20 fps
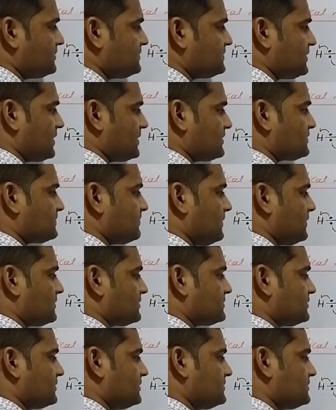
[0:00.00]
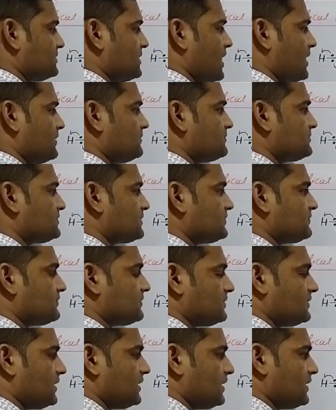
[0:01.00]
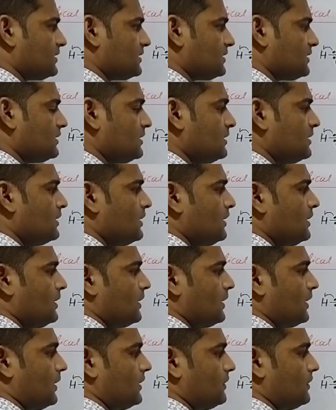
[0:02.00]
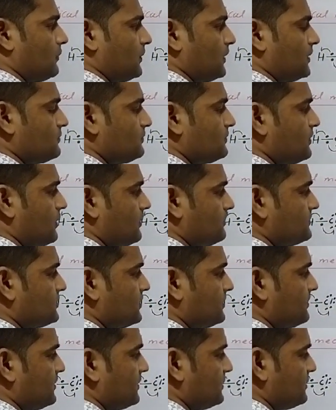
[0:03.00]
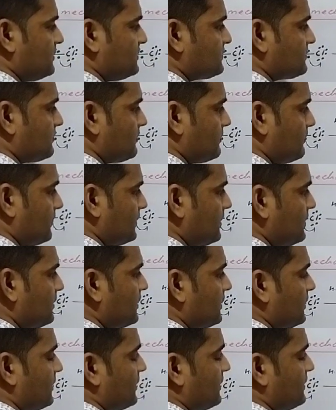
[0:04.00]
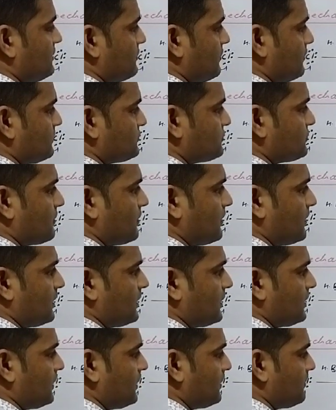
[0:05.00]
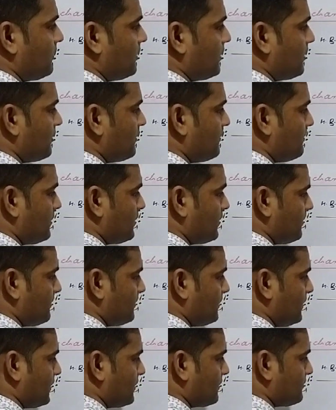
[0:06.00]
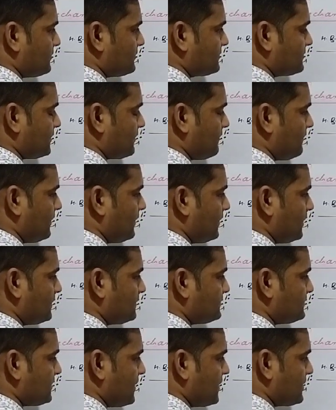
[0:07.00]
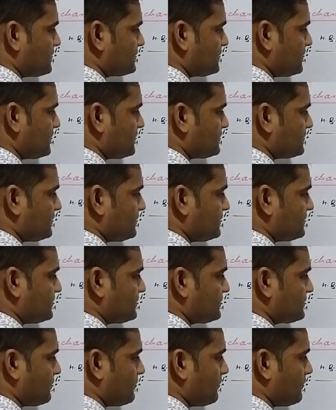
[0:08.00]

this H plus, this hydrogen free radical, and when we observe in this chlorine, it also contain even number of electron, 7, and chargeless, this is